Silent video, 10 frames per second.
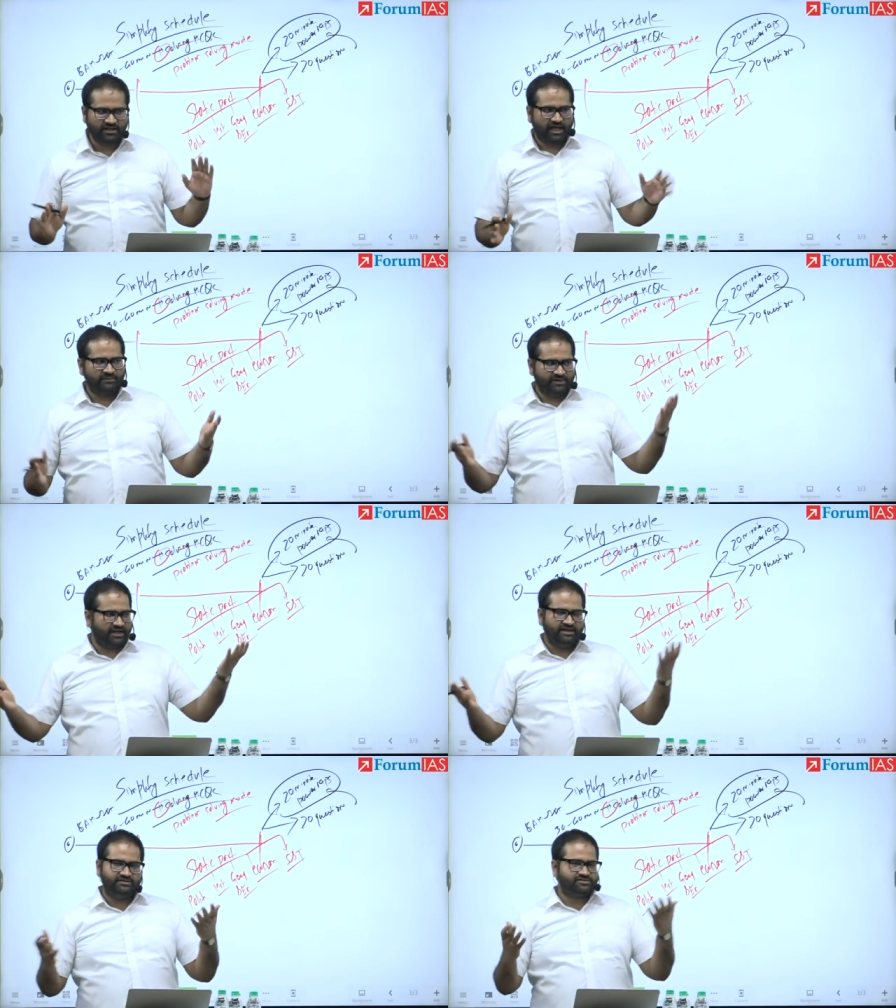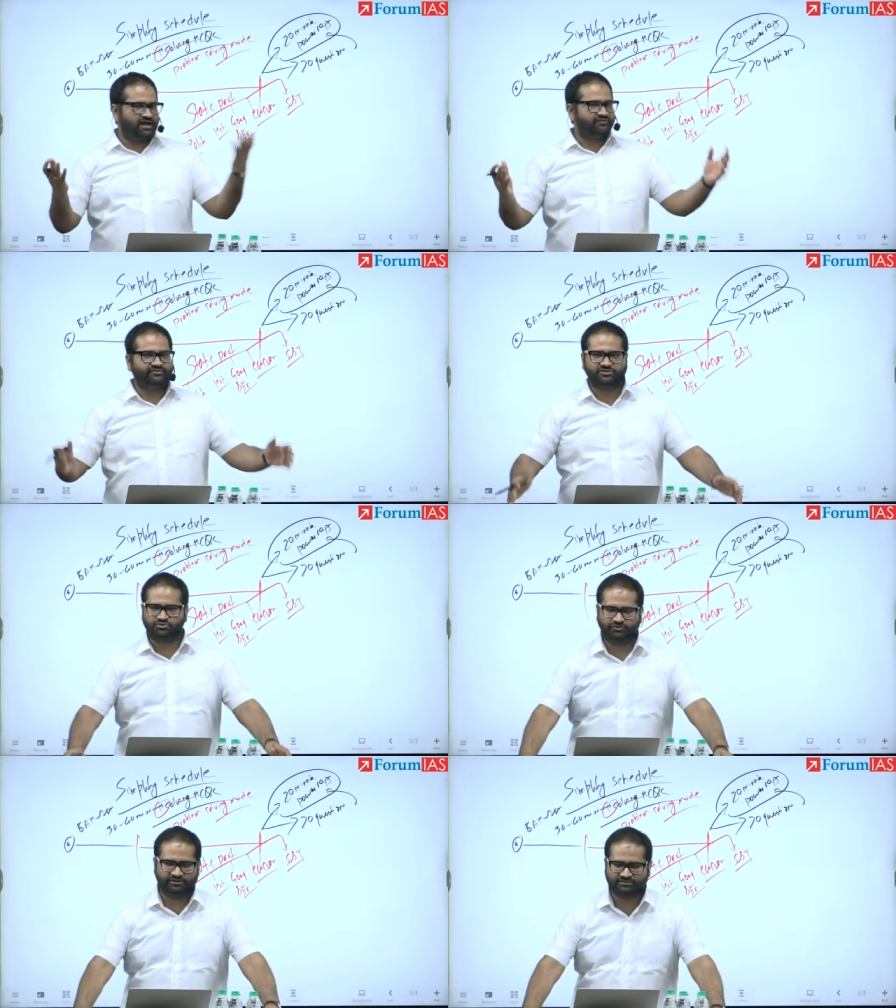I mean, at least half the
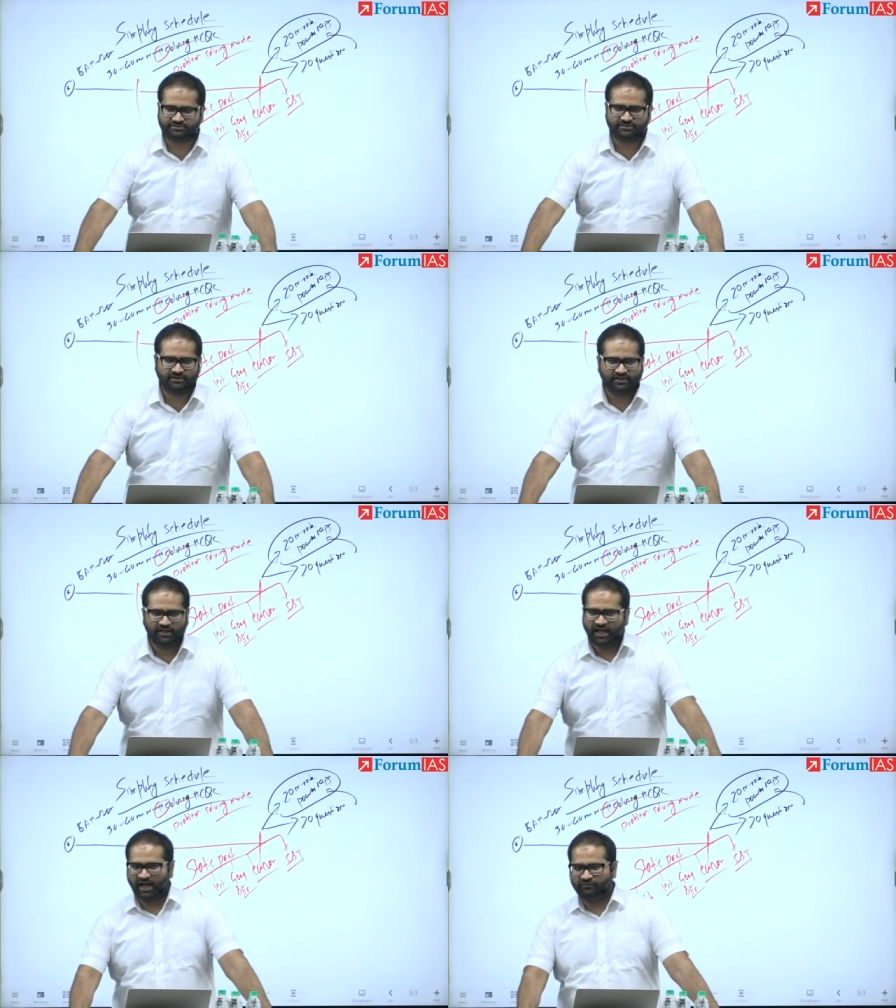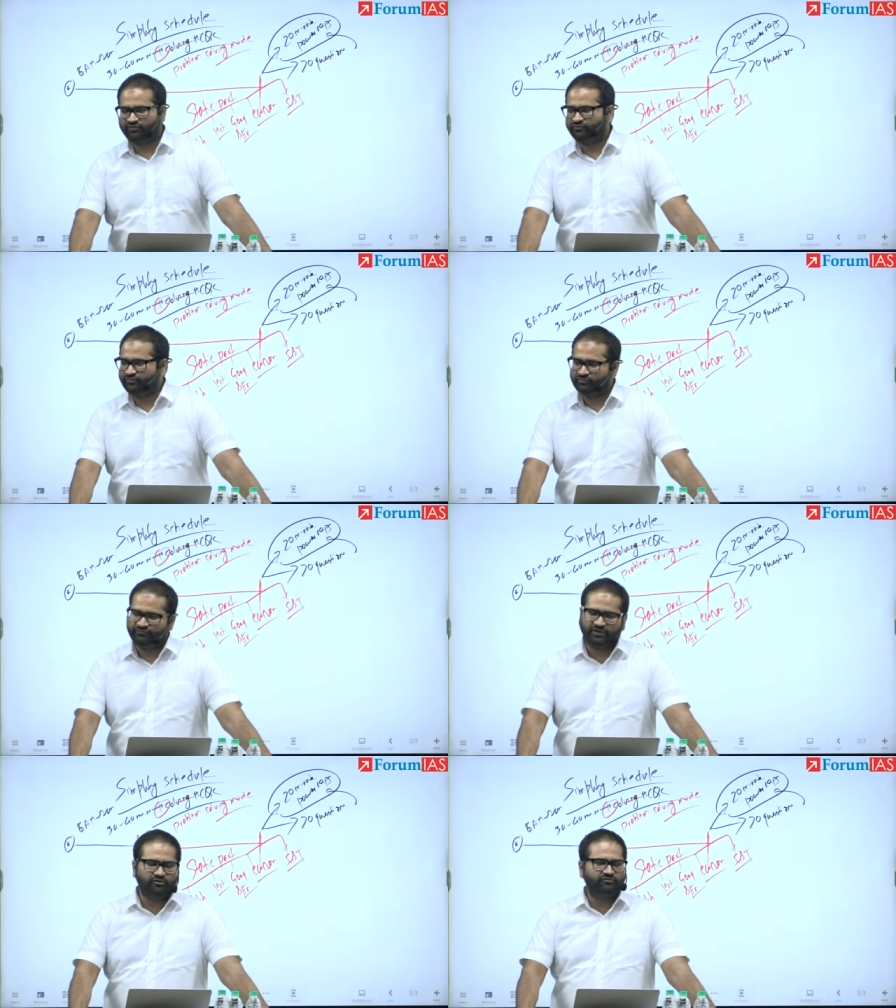students. Half of you
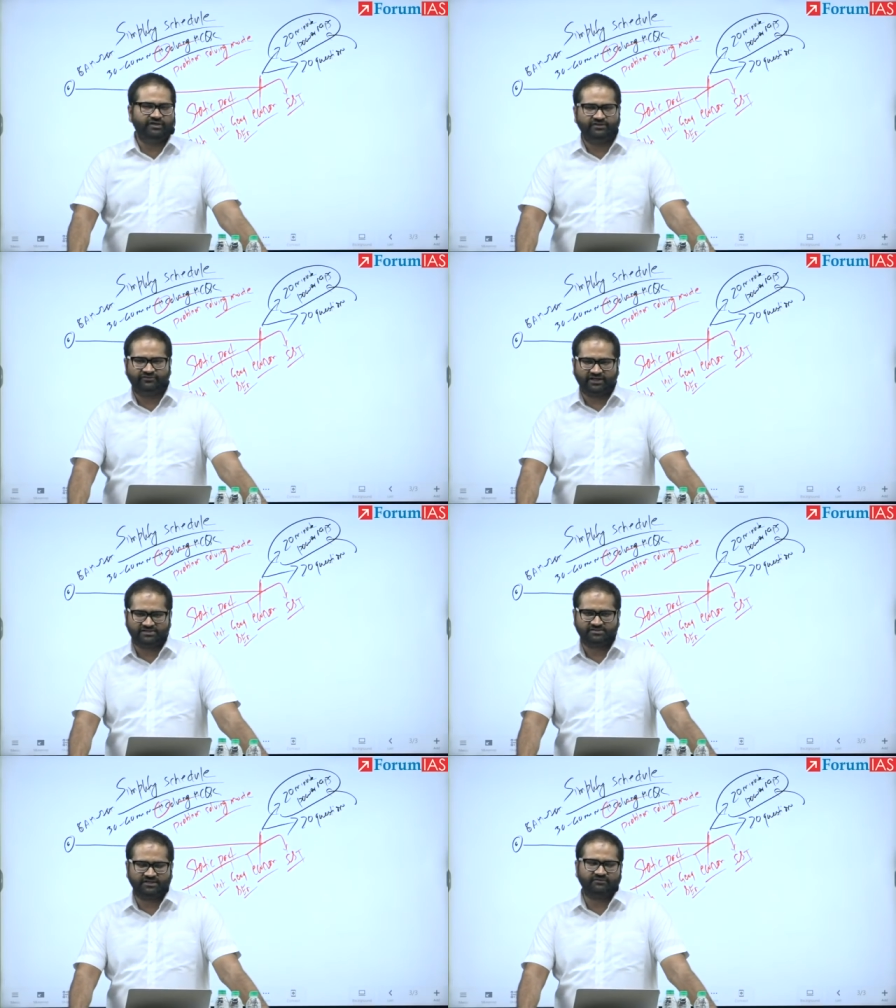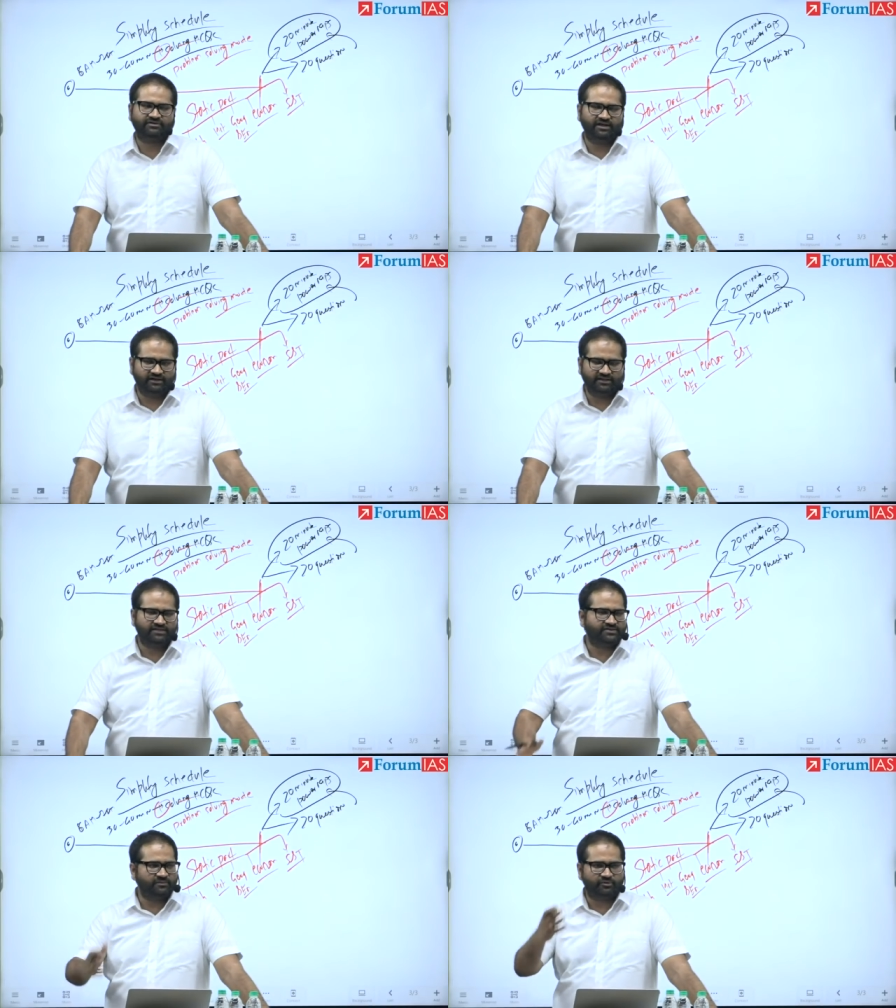will go very fresh. They have cleared the
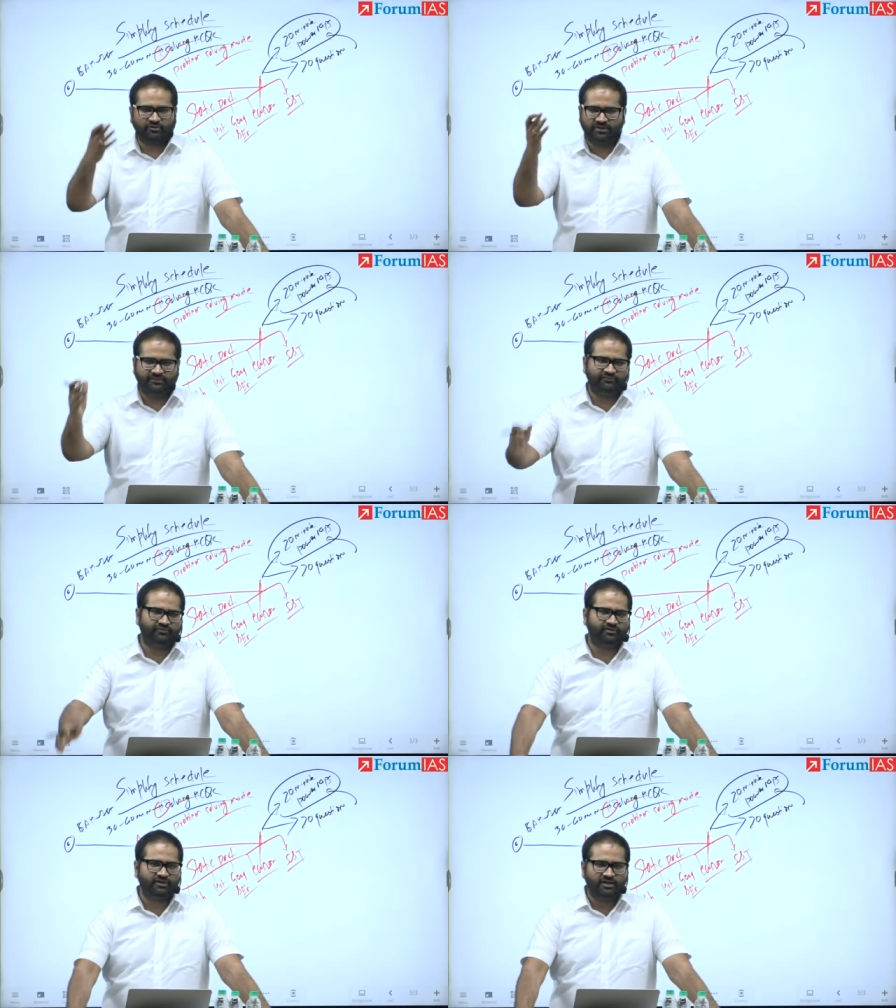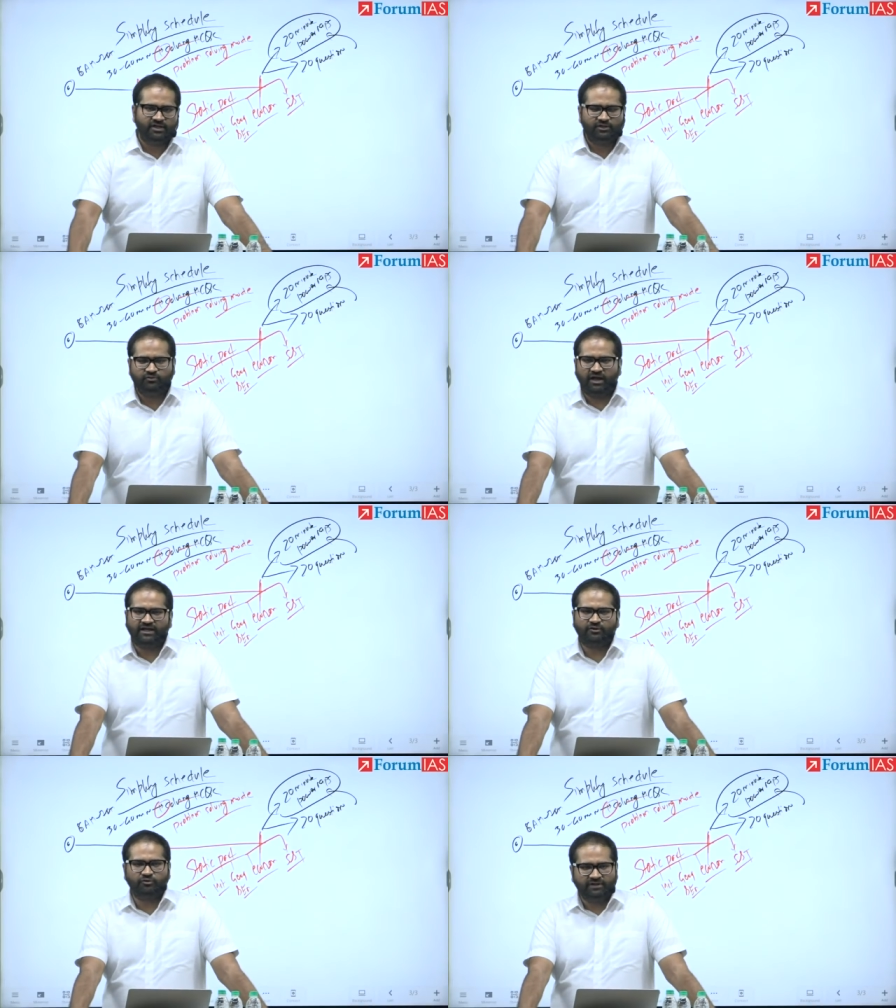exam probably before. You had
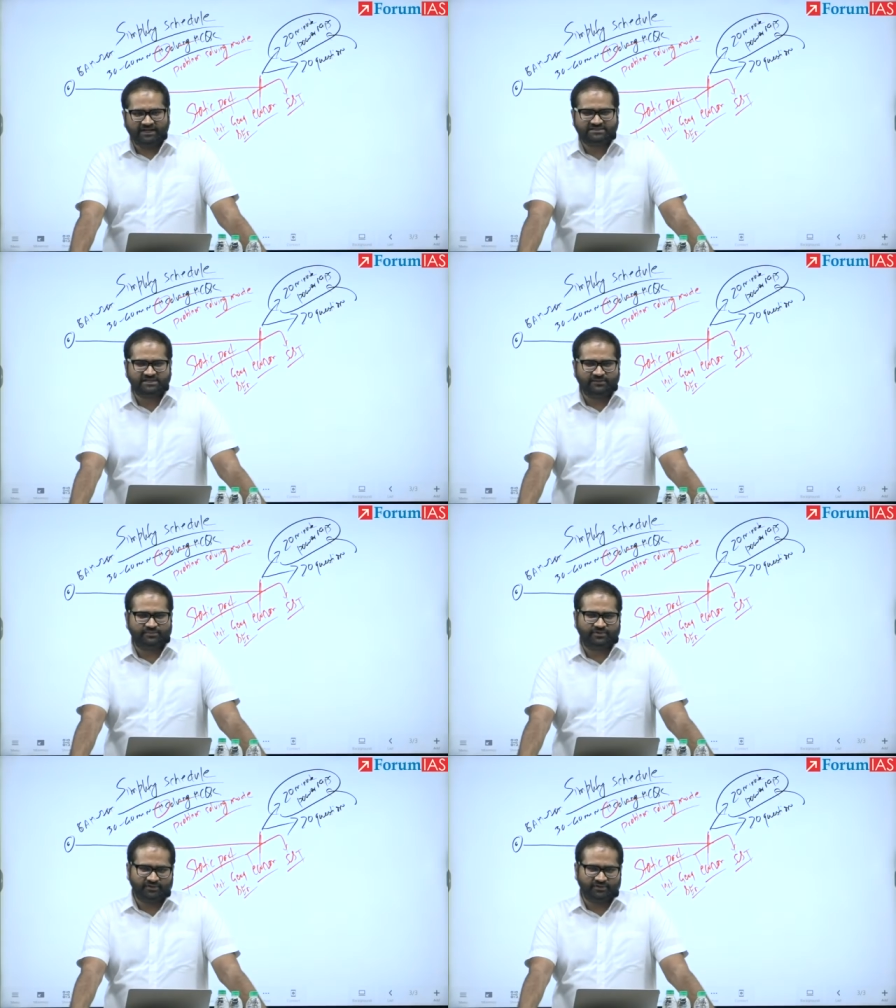a good night's sleep.